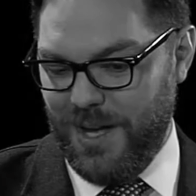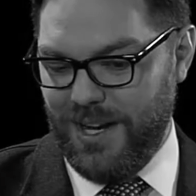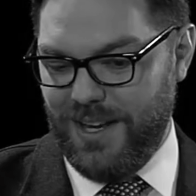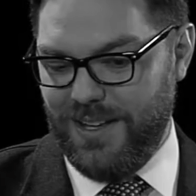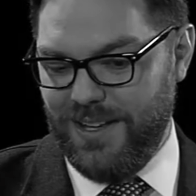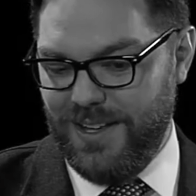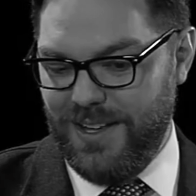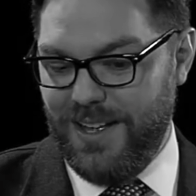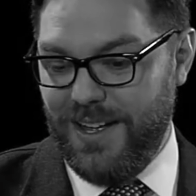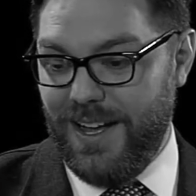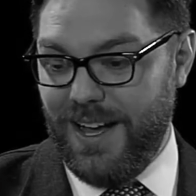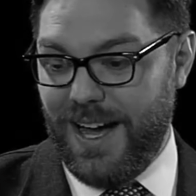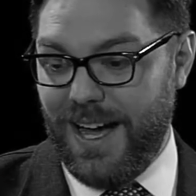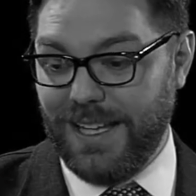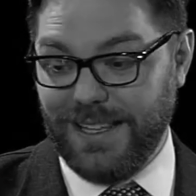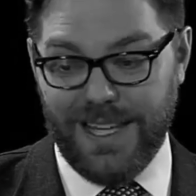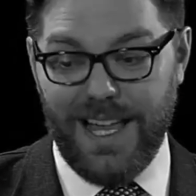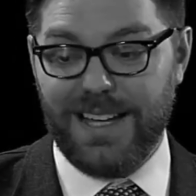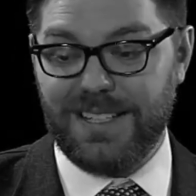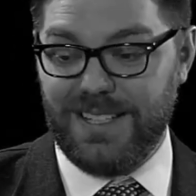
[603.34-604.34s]
about it,
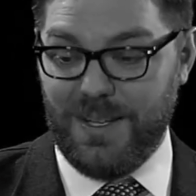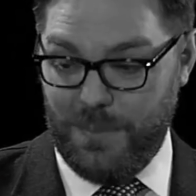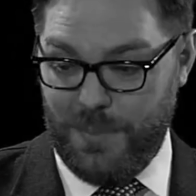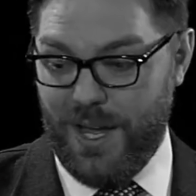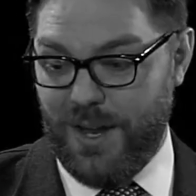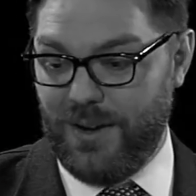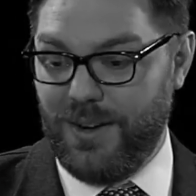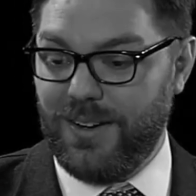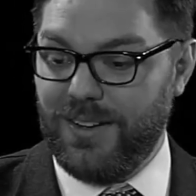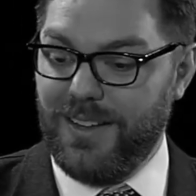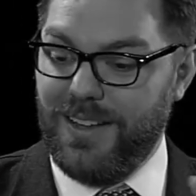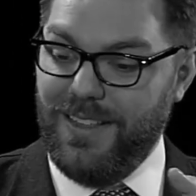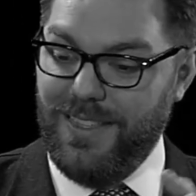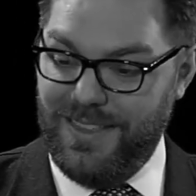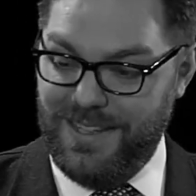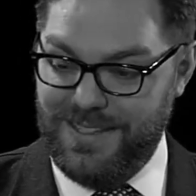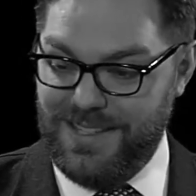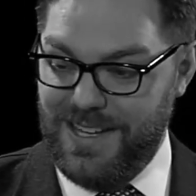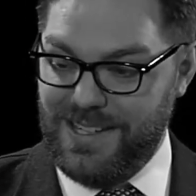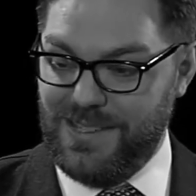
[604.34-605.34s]
I liked it better
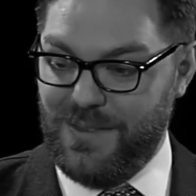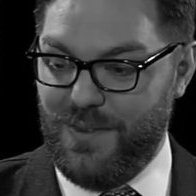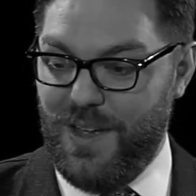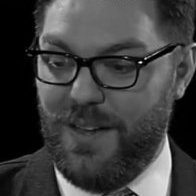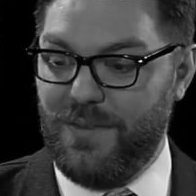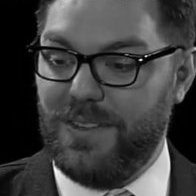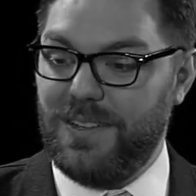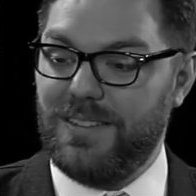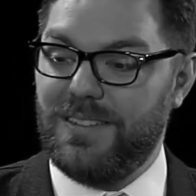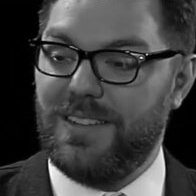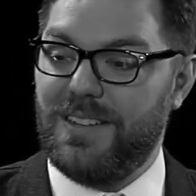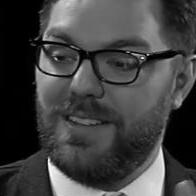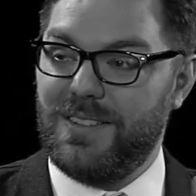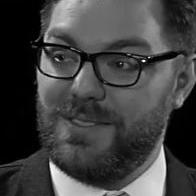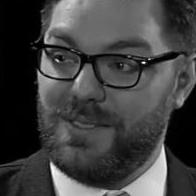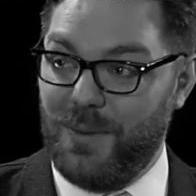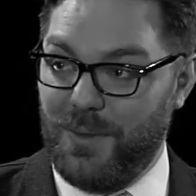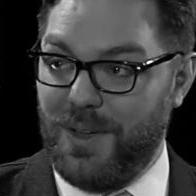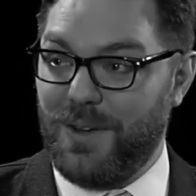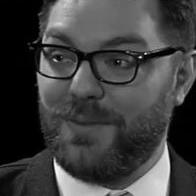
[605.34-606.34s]
than Days of Heaven,
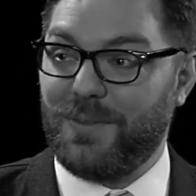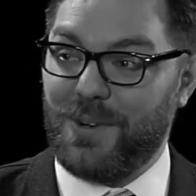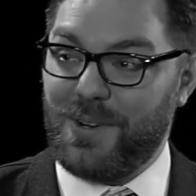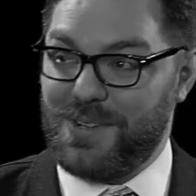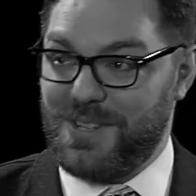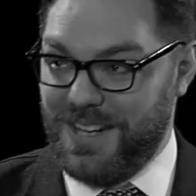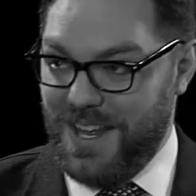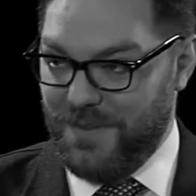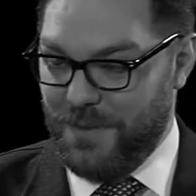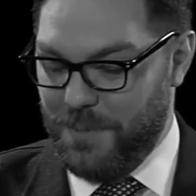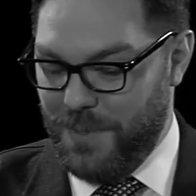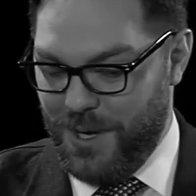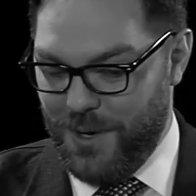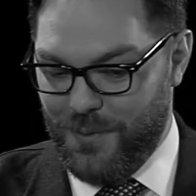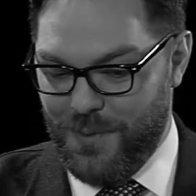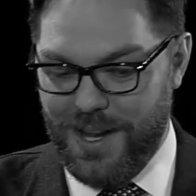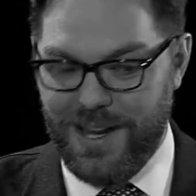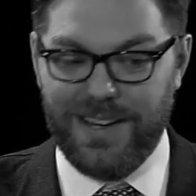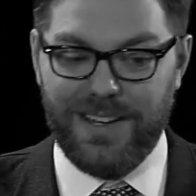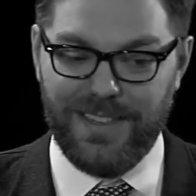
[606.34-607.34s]
so therefore it should have a
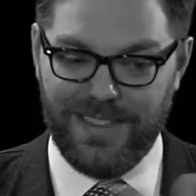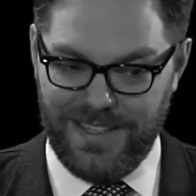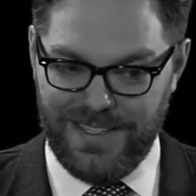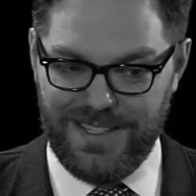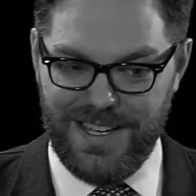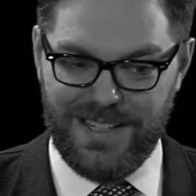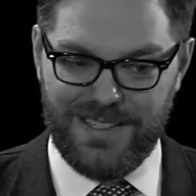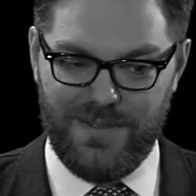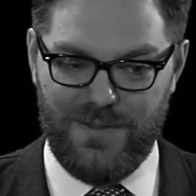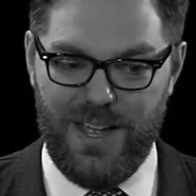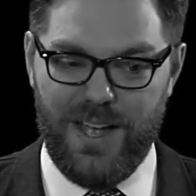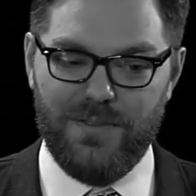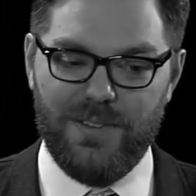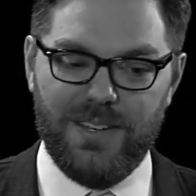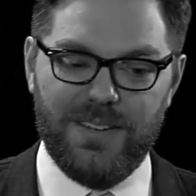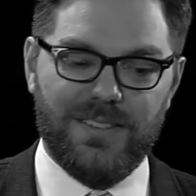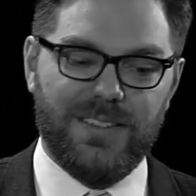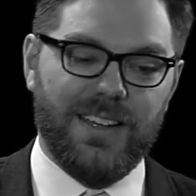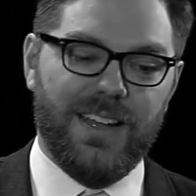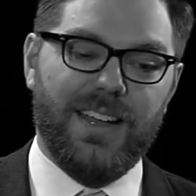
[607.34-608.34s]
better rating than Days of
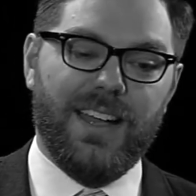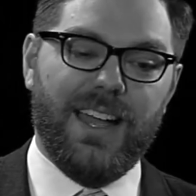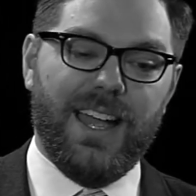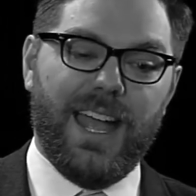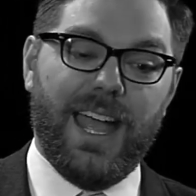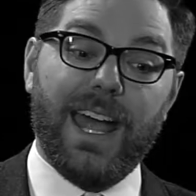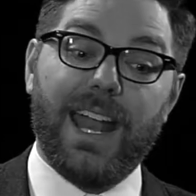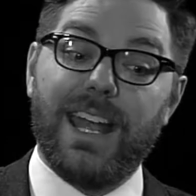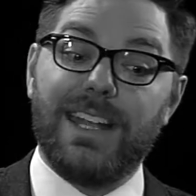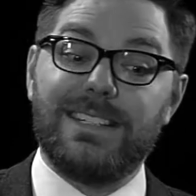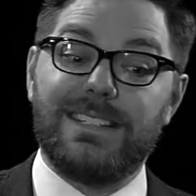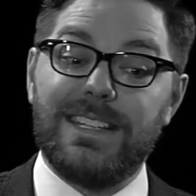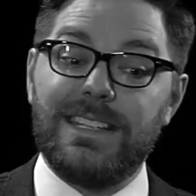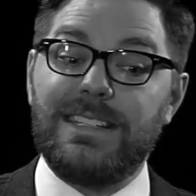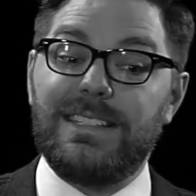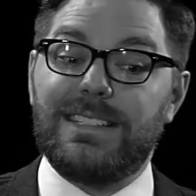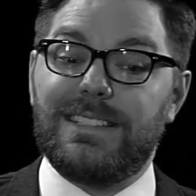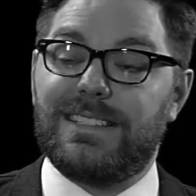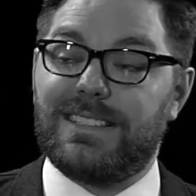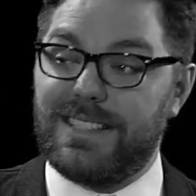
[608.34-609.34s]
Heaven. And I
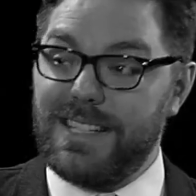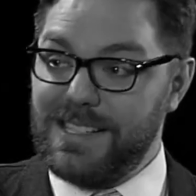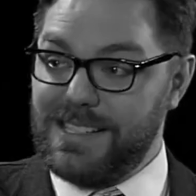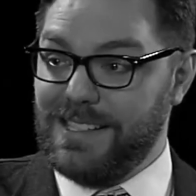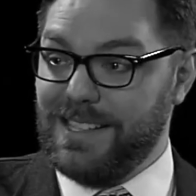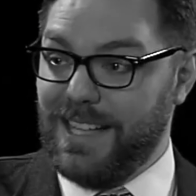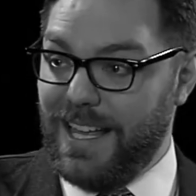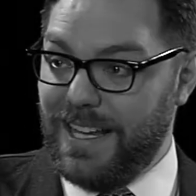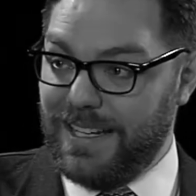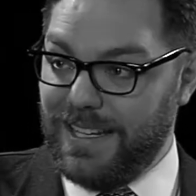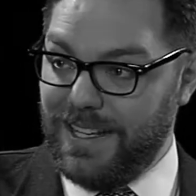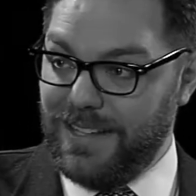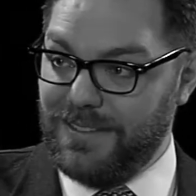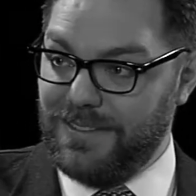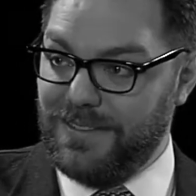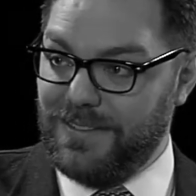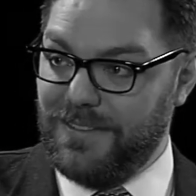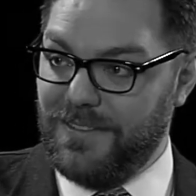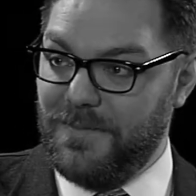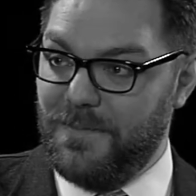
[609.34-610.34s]
didn't dislike it.
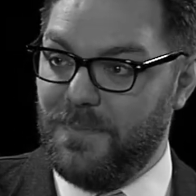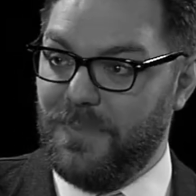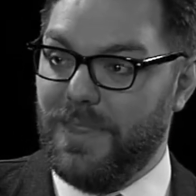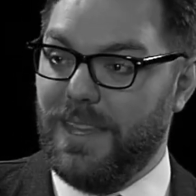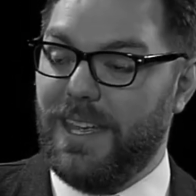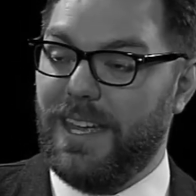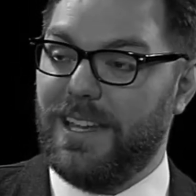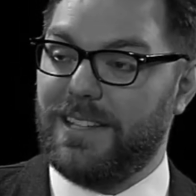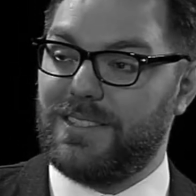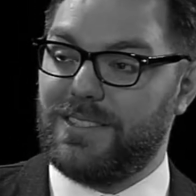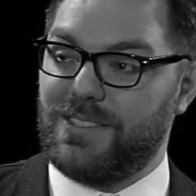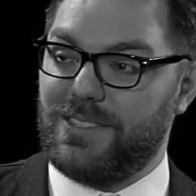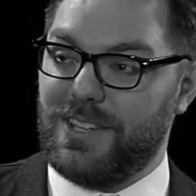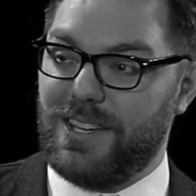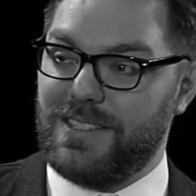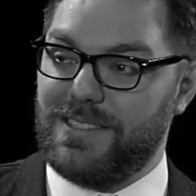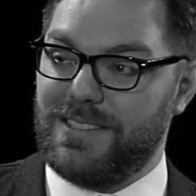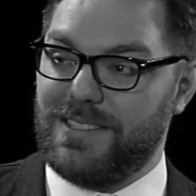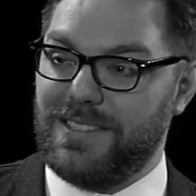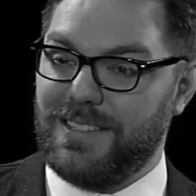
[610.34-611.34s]
It's
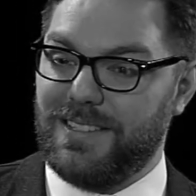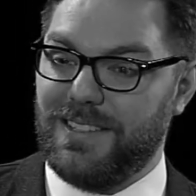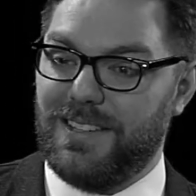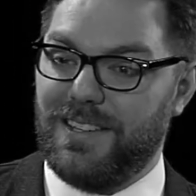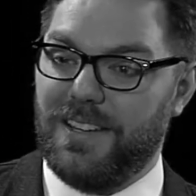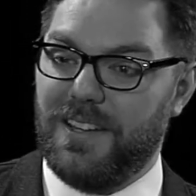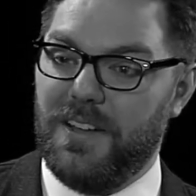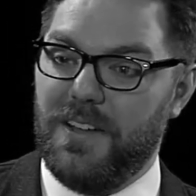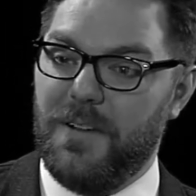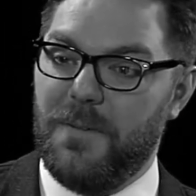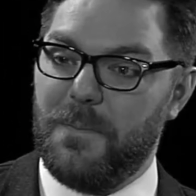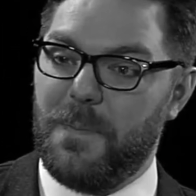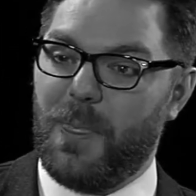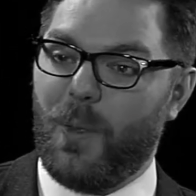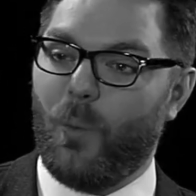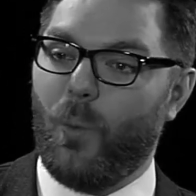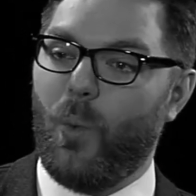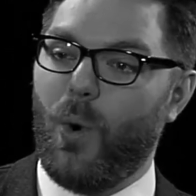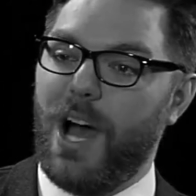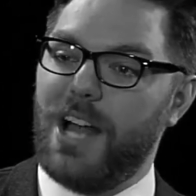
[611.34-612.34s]
just
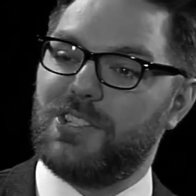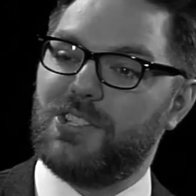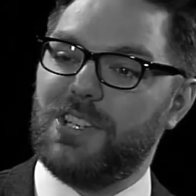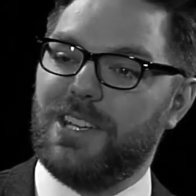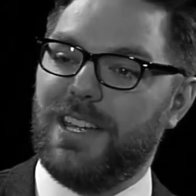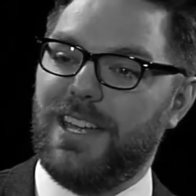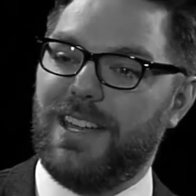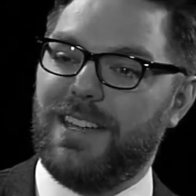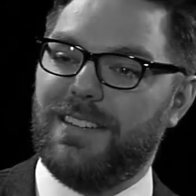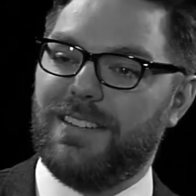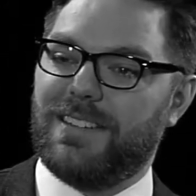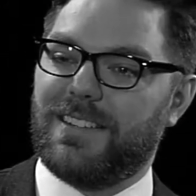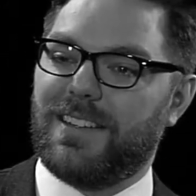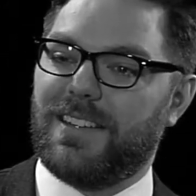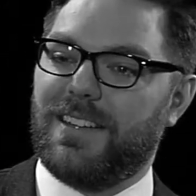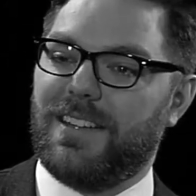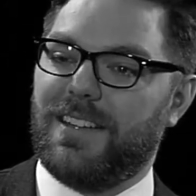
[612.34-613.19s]
watching it